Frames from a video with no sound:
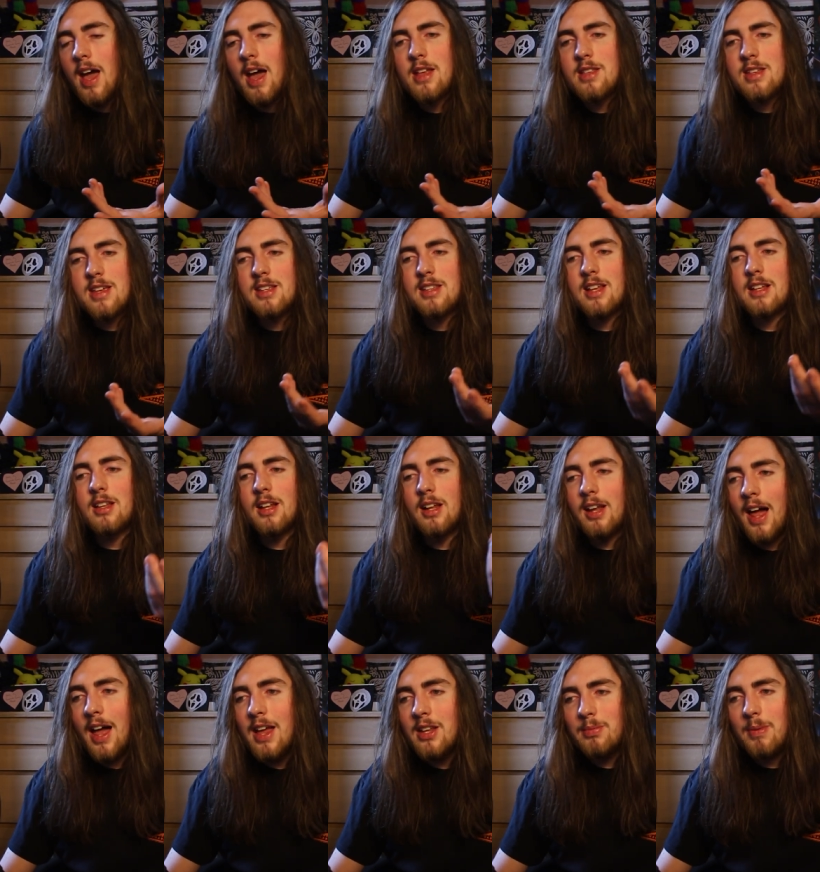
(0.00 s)
as he said the
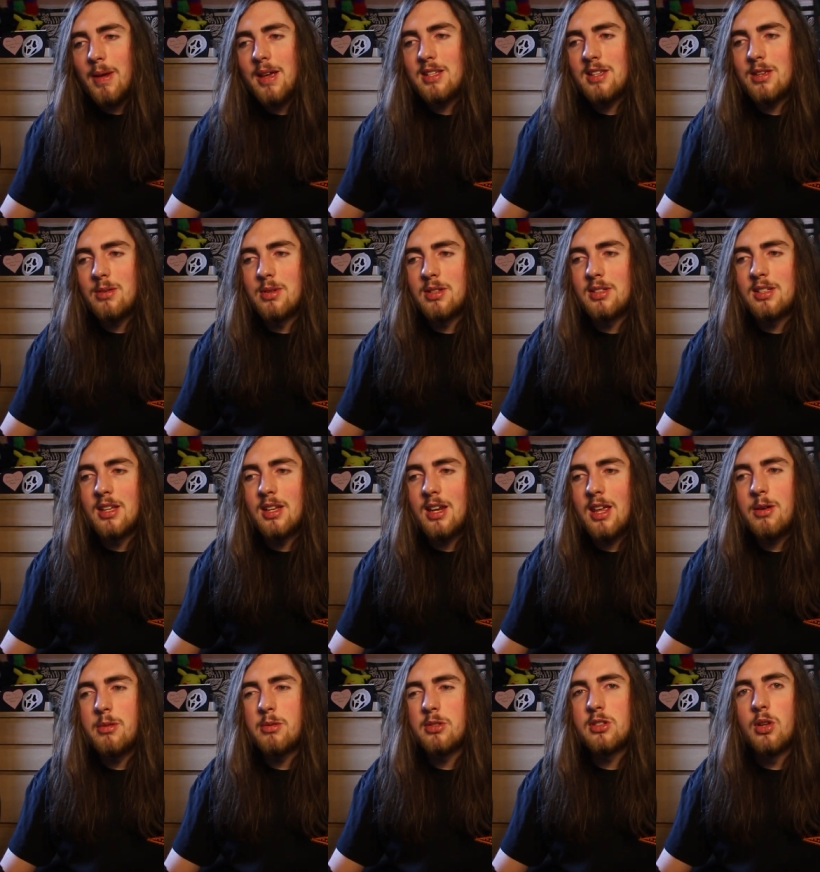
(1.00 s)
last place he was in,
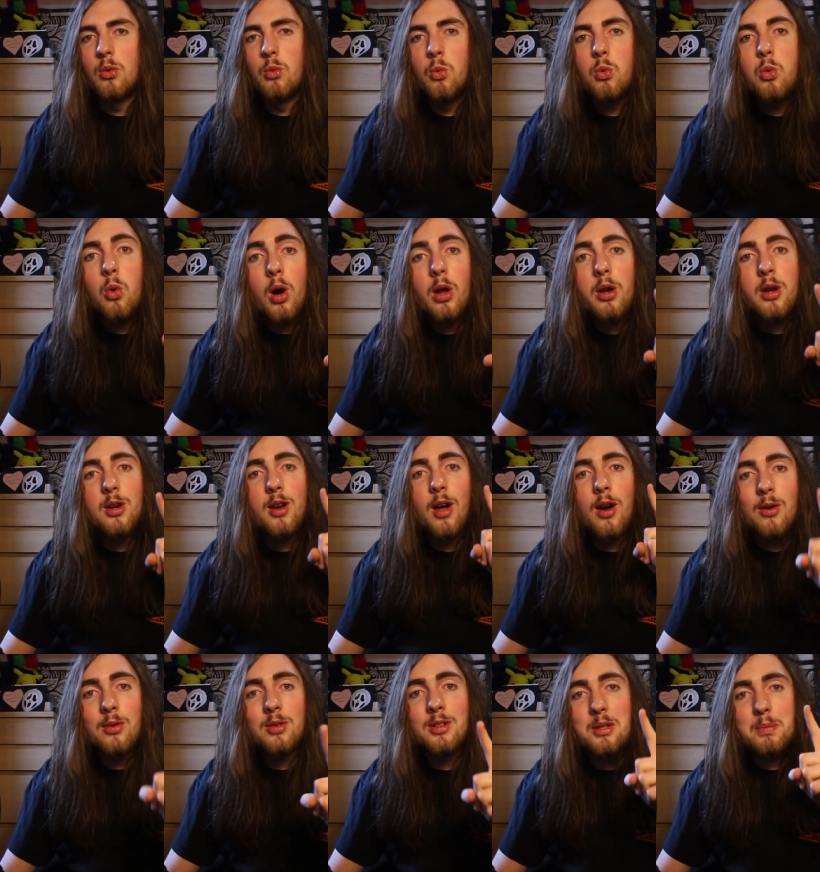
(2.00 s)
he was the one and
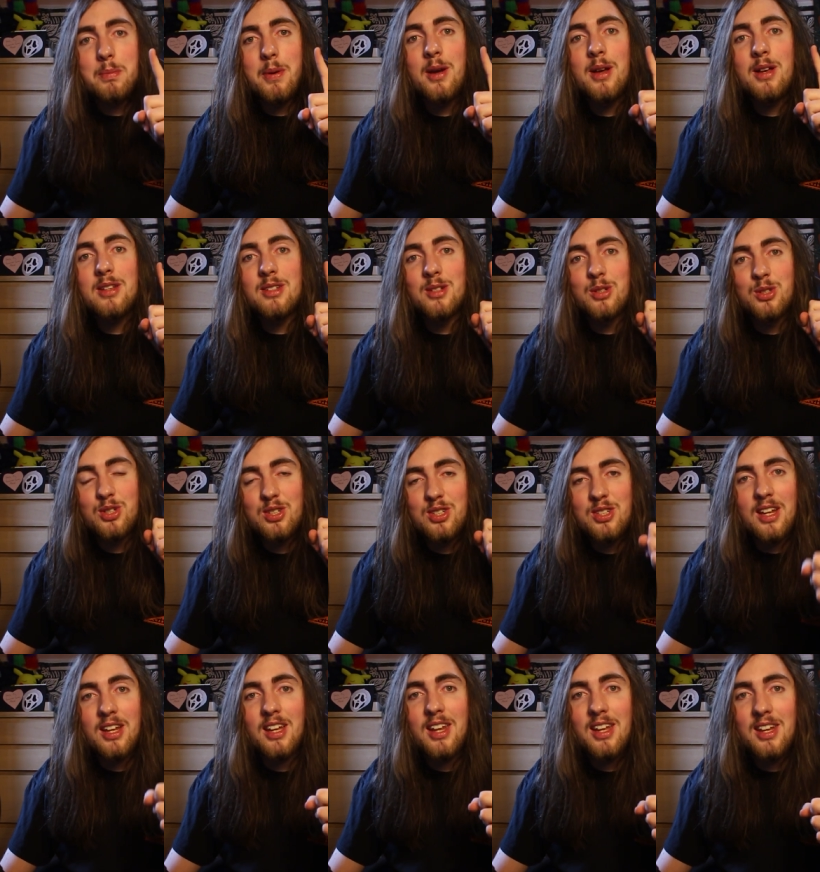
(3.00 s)
only person
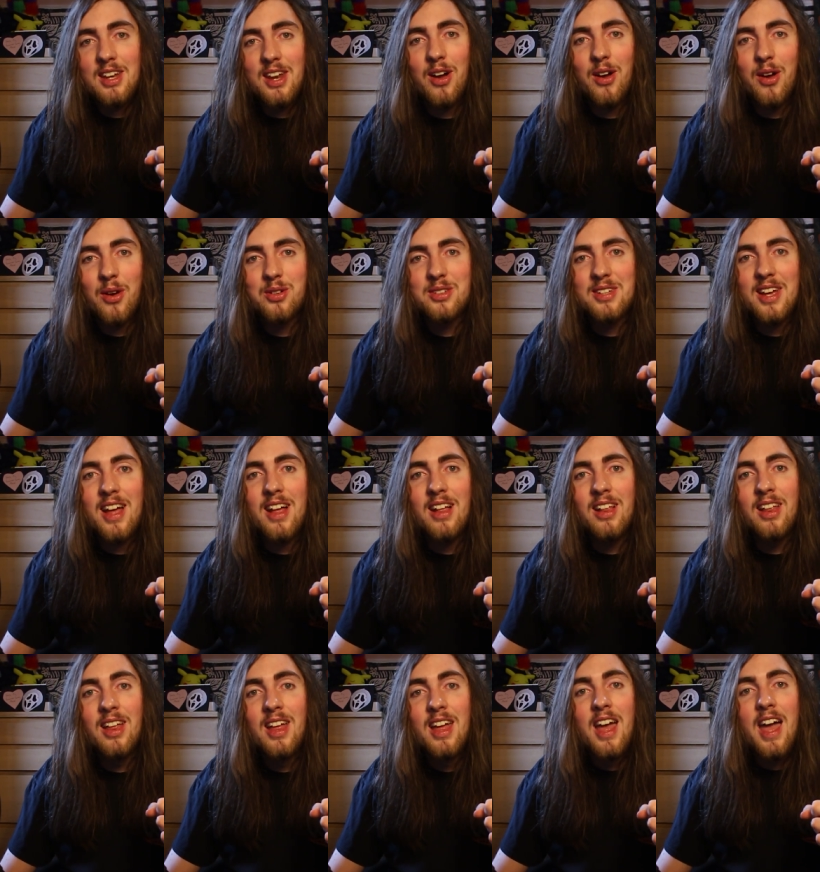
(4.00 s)
still in the
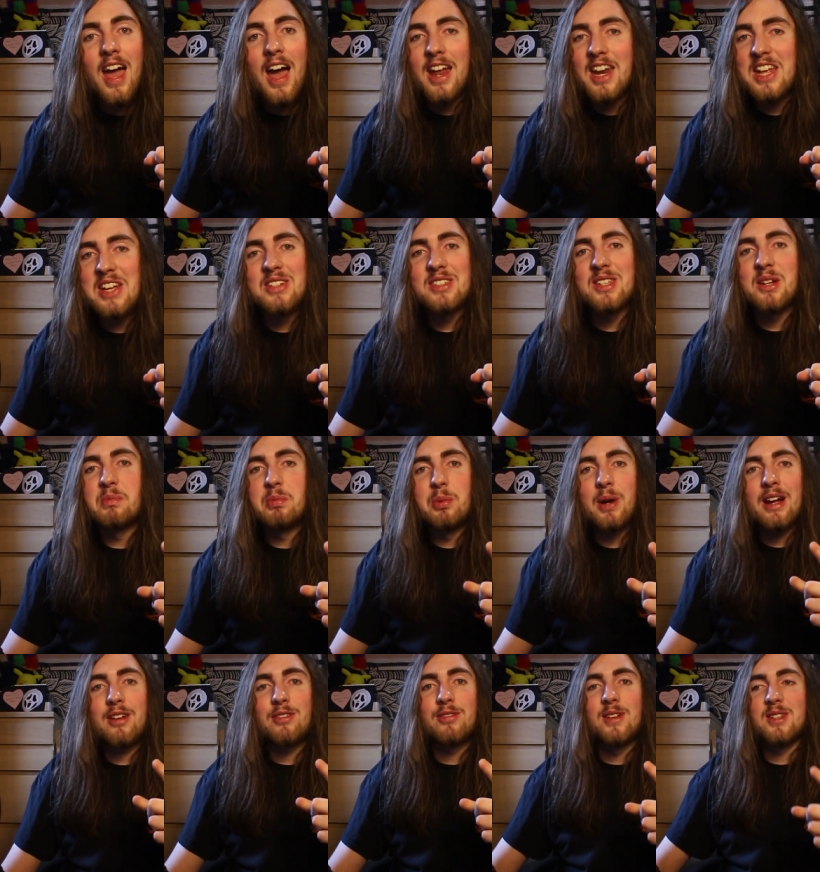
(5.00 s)
hotel, and he was at
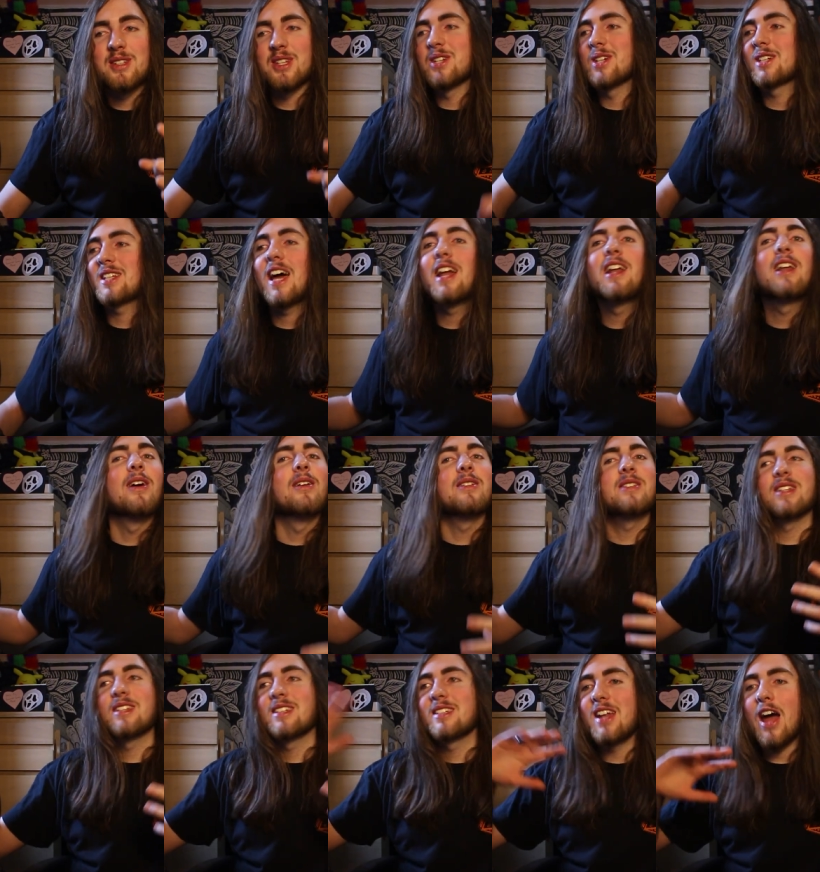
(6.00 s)
breakfast and just had
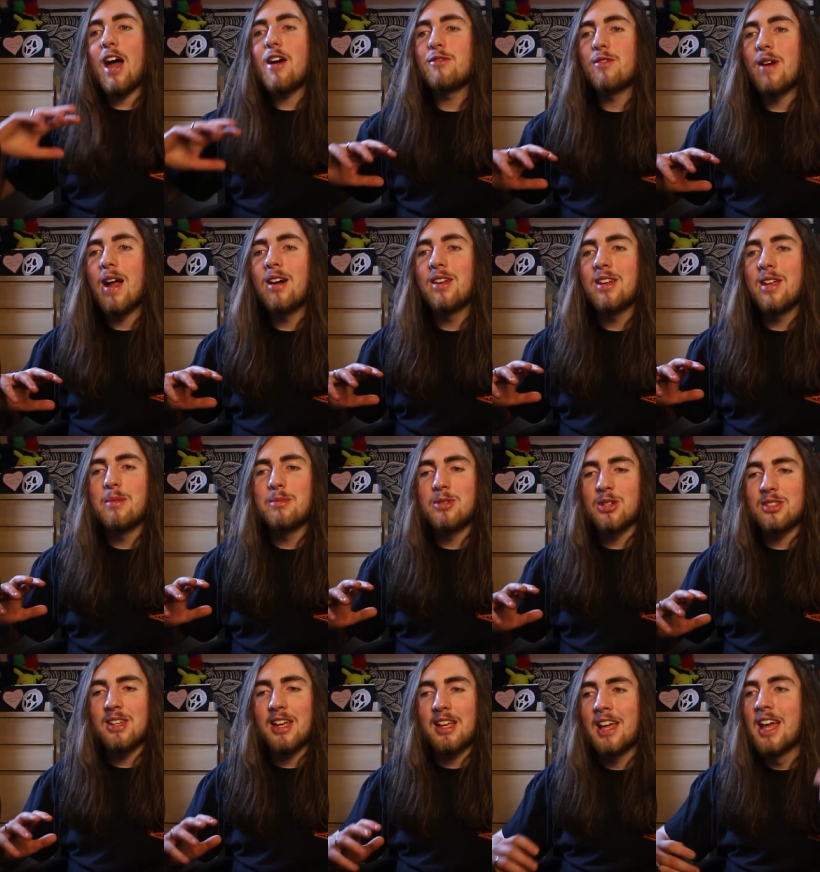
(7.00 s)
loads of staff around him
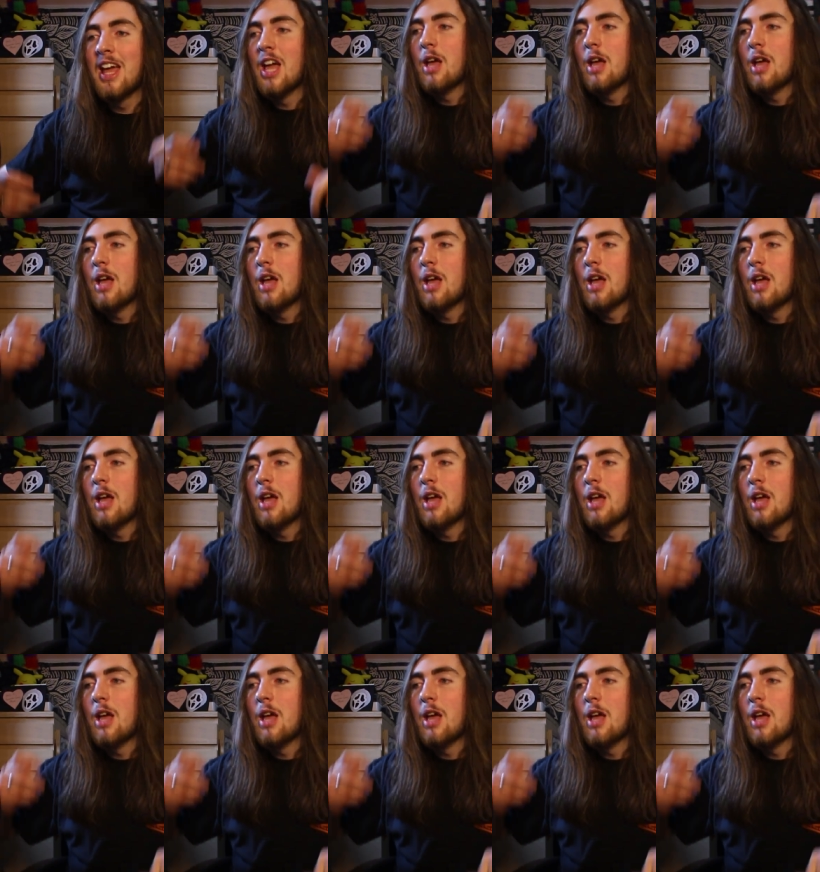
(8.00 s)
just like,